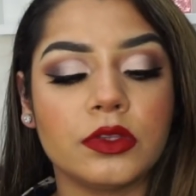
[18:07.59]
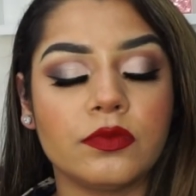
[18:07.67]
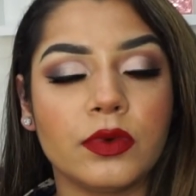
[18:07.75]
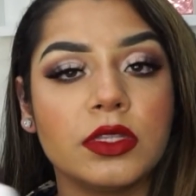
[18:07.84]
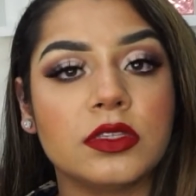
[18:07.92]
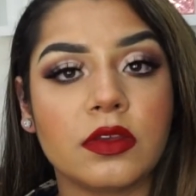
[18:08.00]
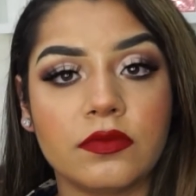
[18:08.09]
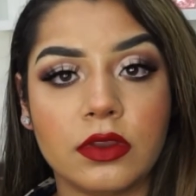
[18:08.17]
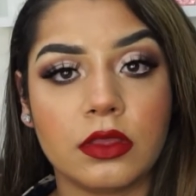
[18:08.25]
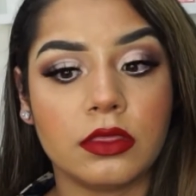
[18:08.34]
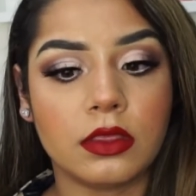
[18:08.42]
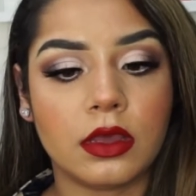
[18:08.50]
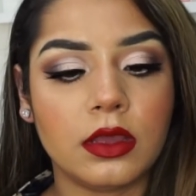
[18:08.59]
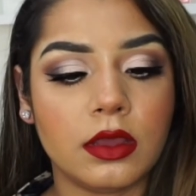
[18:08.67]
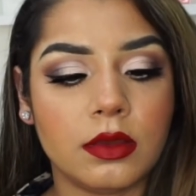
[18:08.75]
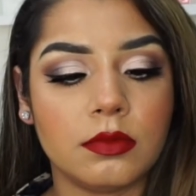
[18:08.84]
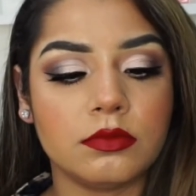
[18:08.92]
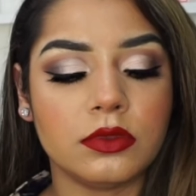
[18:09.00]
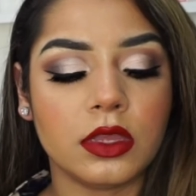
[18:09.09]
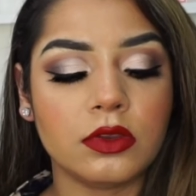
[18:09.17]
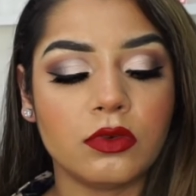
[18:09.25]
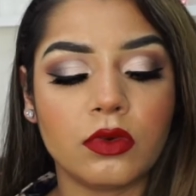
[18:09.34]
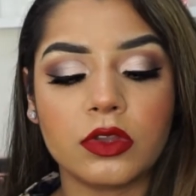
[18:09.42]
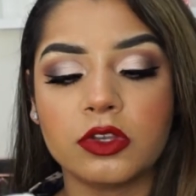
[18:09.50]
Once I've done that, I'm then
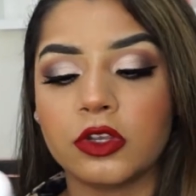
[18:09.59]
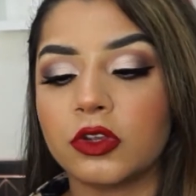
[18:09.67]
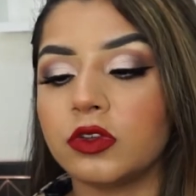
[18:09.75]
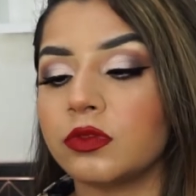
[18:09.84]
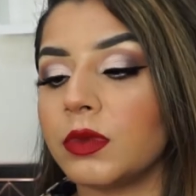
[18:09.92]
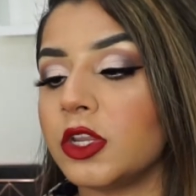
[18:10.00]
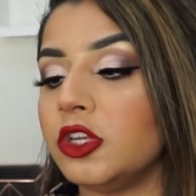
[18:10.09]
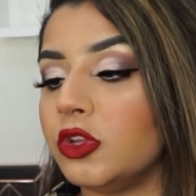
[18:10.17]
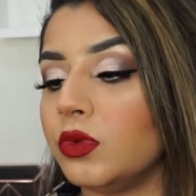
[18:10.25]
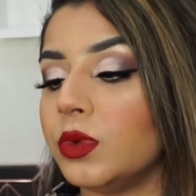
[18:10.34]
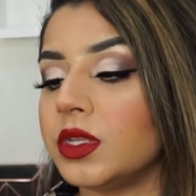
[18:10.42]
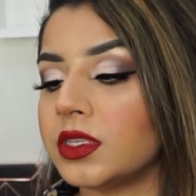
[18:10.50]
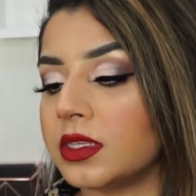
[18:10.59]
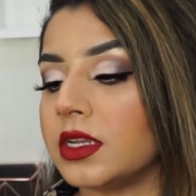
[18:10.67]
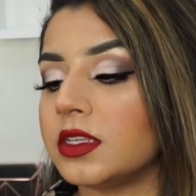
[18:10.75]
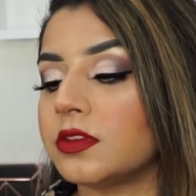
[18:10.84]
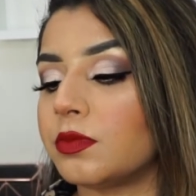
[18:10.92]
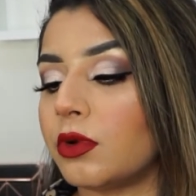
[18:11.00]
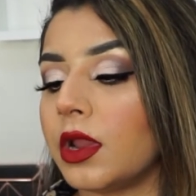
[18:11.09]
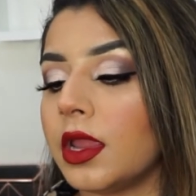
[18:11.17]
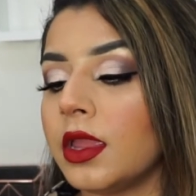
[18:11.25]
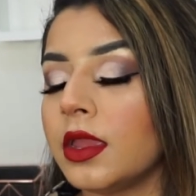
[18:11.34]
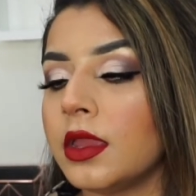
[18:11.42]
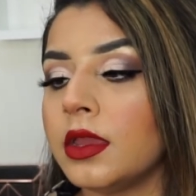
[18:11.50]
going to use my Dewy Set
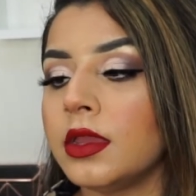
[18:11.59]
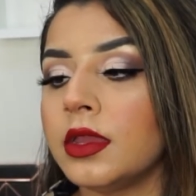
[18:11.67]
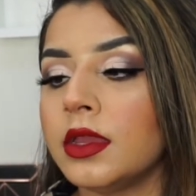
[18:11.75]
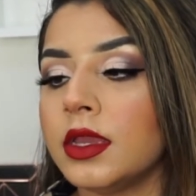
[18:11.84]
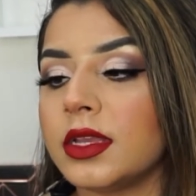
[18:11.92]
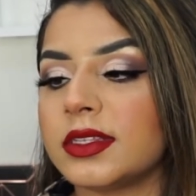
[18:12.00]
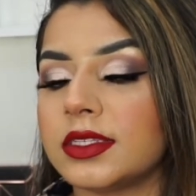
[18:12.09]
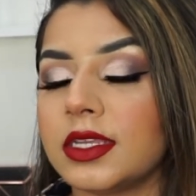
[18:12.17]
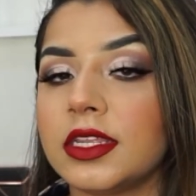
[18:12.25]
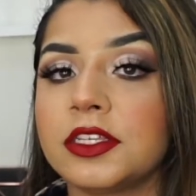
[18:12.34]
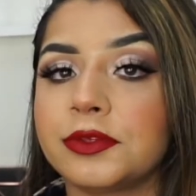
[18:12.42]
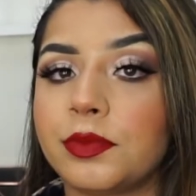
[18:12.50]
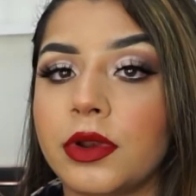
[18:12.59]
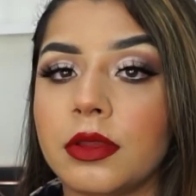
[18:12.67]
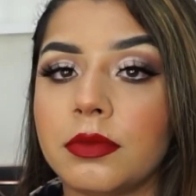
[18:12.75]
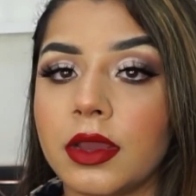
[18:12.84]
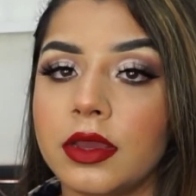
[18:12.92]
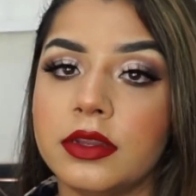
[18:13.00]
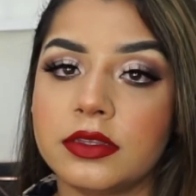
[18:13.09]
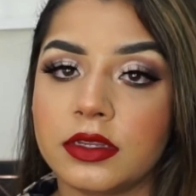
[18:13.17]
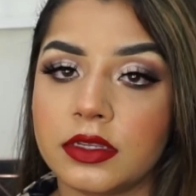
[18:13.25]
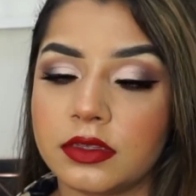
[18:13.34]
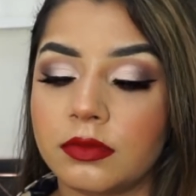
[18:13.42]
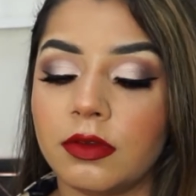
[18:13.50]
Spray. It's a setting spray by
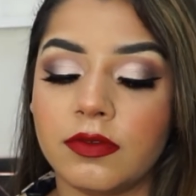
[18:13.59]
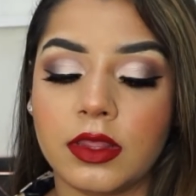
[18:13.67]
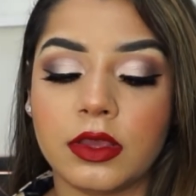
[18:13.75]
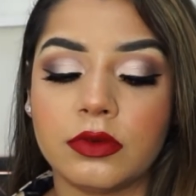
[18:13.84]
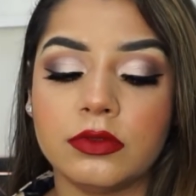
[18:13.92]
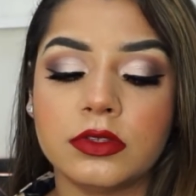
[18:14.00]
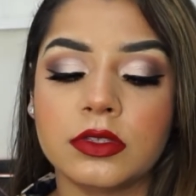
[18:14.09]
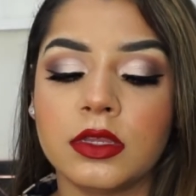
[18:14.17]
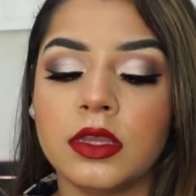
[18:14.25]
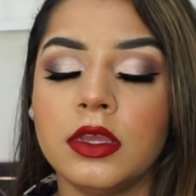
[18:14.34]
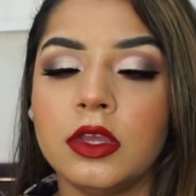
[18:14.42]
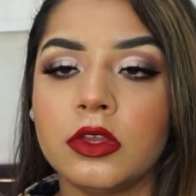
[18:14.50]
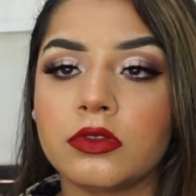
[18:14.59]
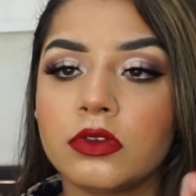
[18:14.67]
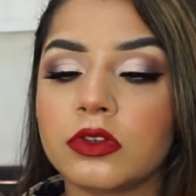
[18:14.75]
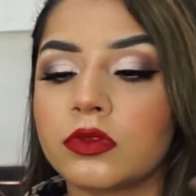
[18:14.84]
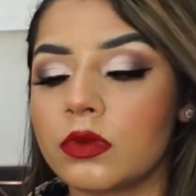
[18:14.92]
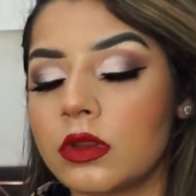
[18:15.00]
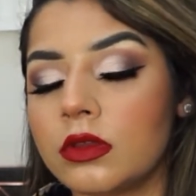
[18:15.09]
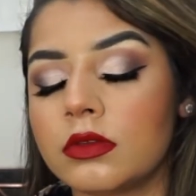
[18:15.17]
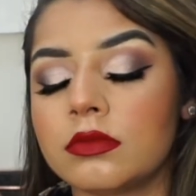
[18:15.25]
Anastasia Beverly Hills. So you just wanna,